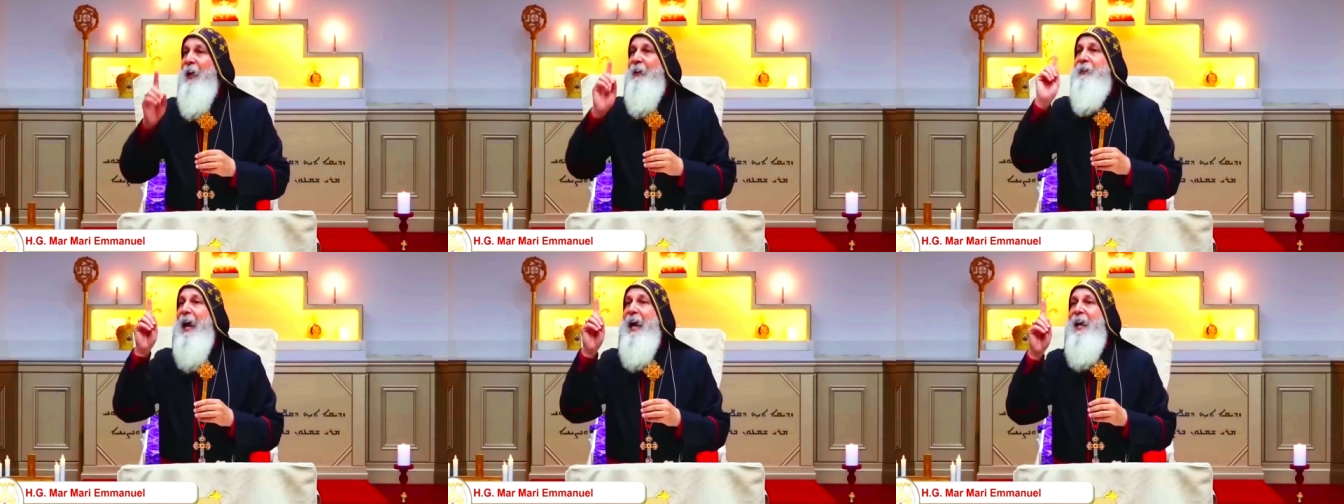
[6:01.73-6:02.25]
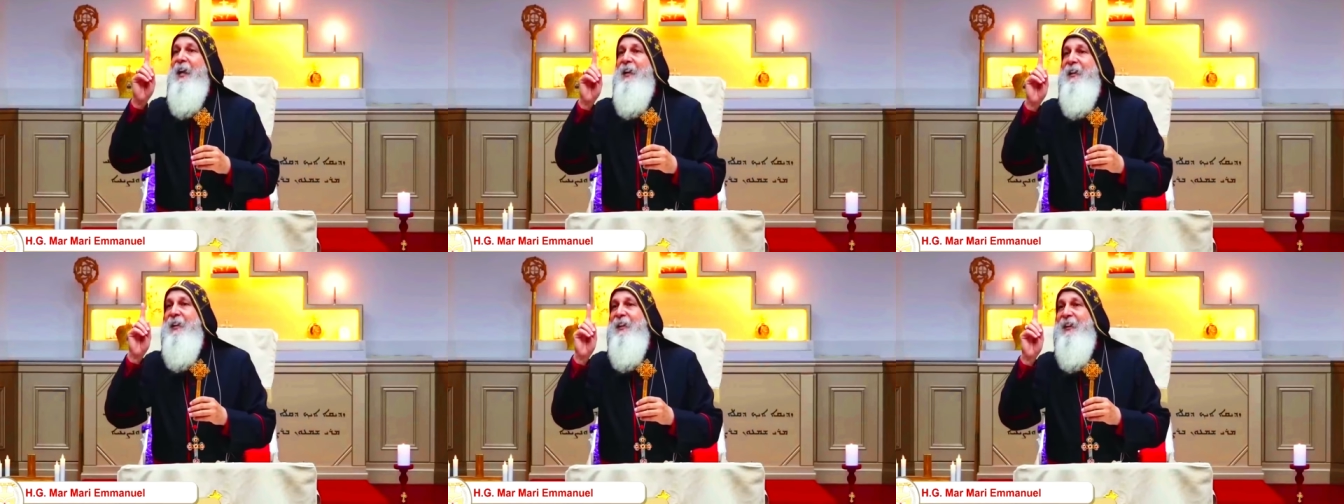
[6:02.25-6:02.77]
The
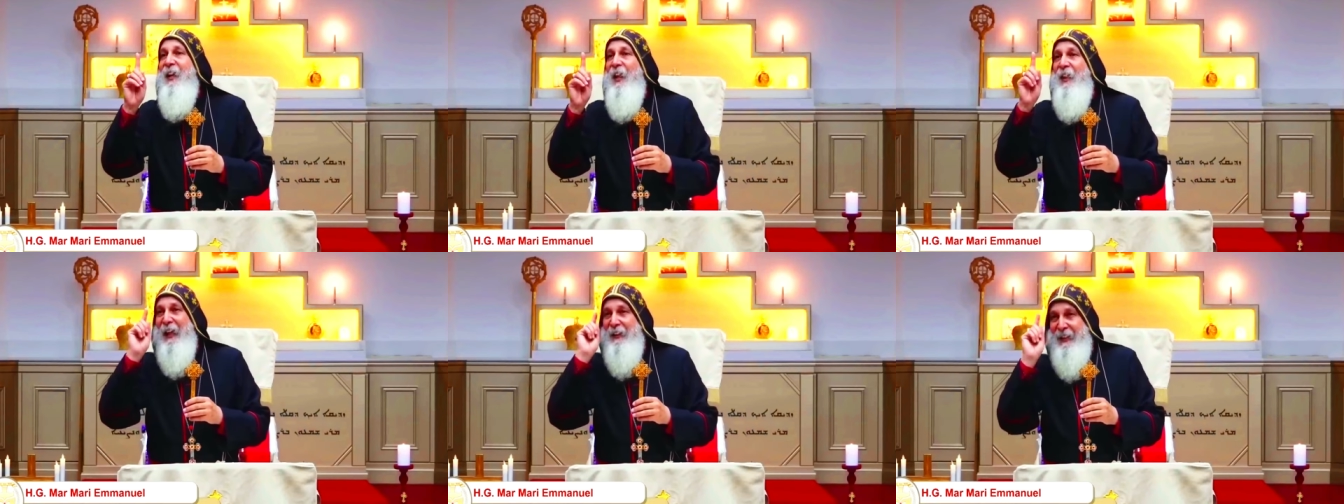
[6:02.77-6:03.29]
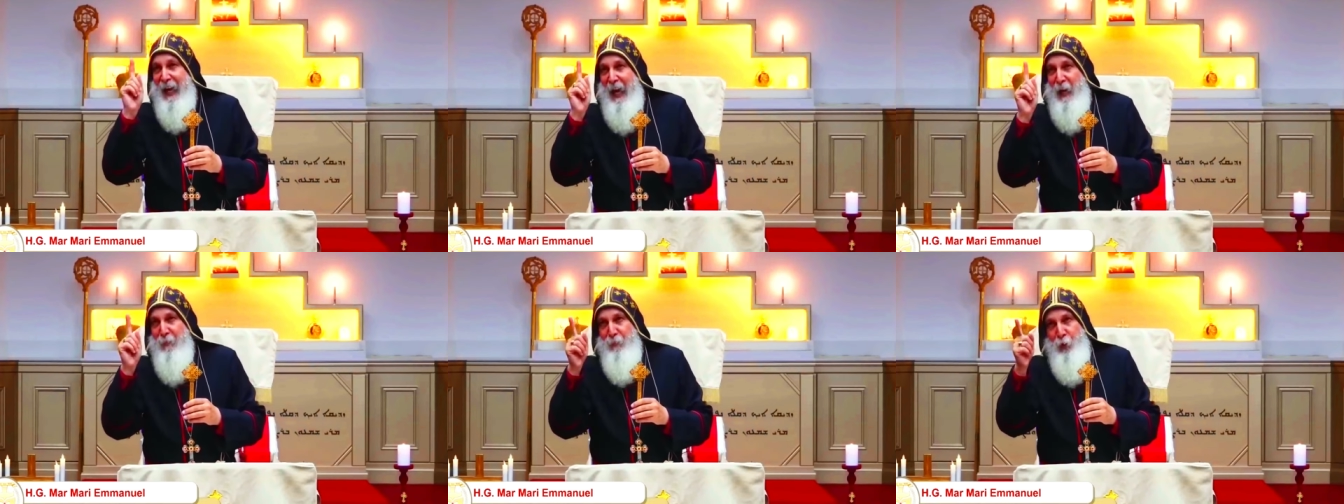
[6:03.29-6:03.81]
day that
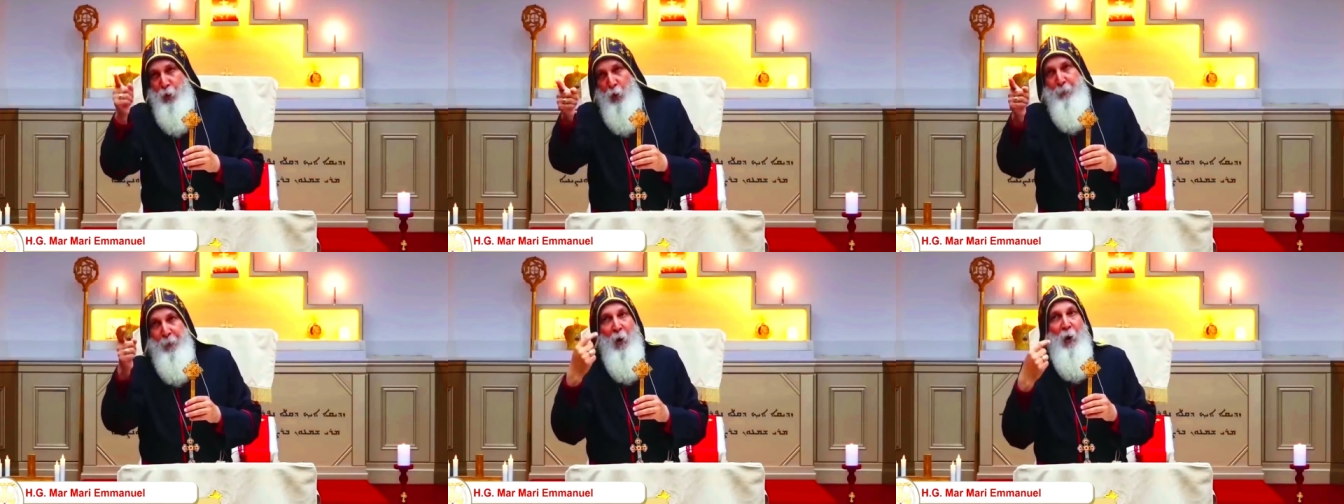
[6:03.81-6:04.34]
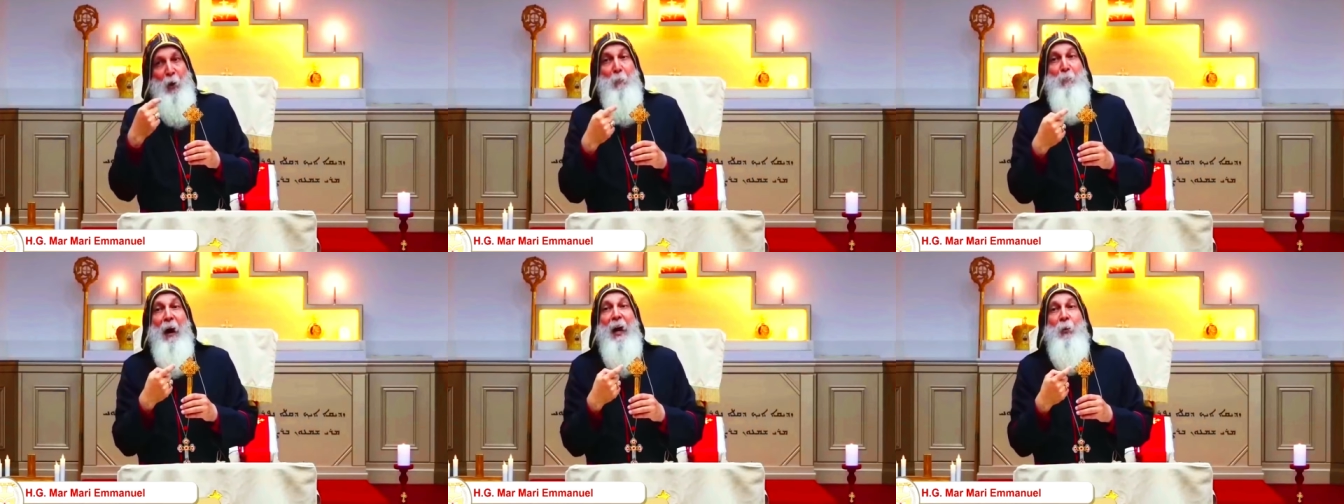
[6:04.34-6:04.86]
came, you broke
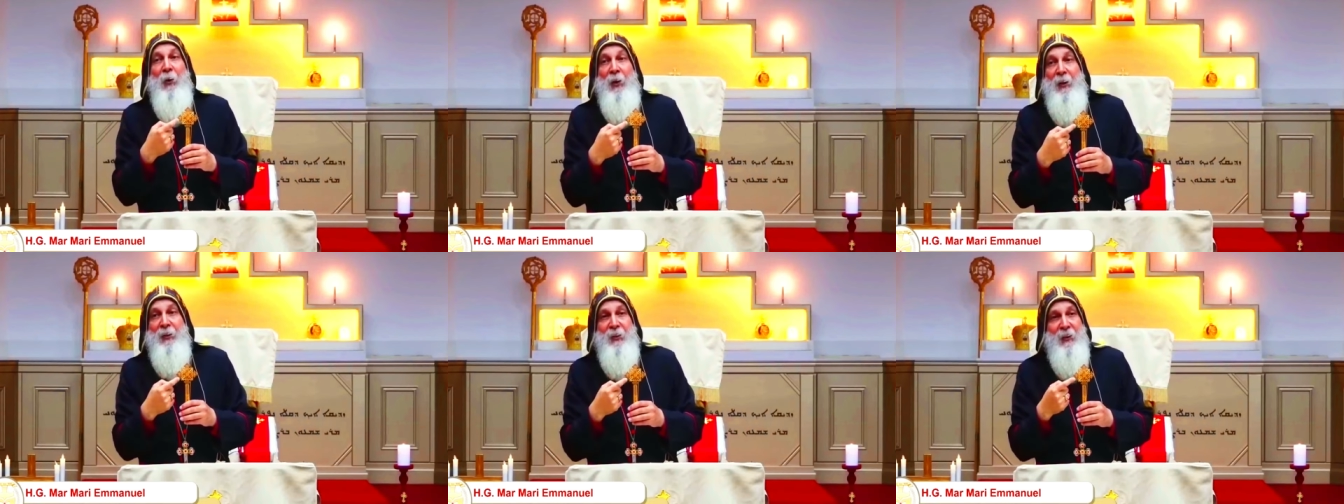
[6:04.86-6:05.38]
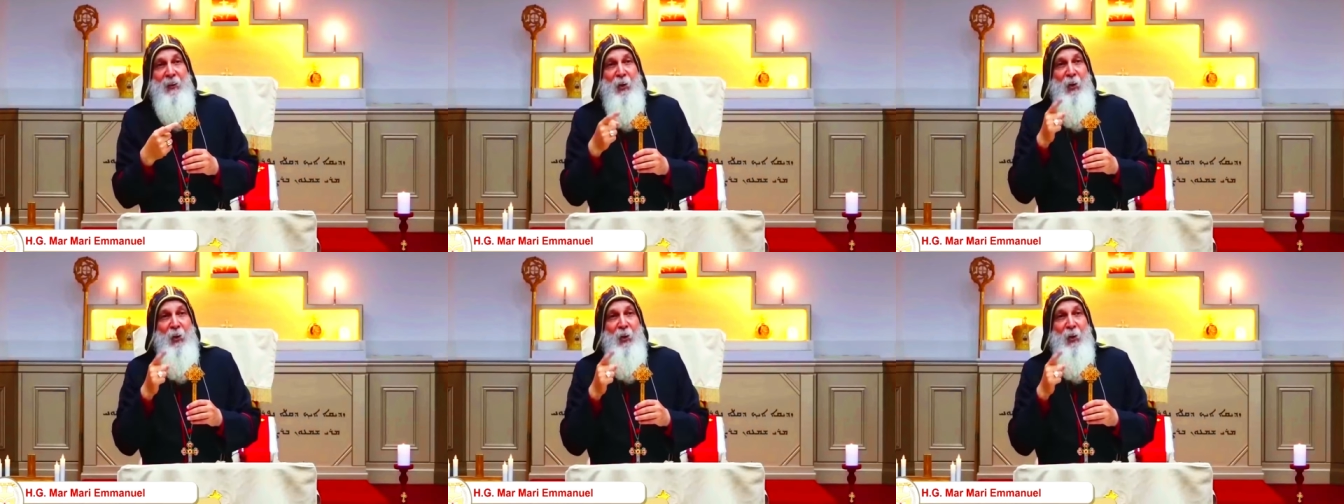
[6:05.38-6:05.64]
my word,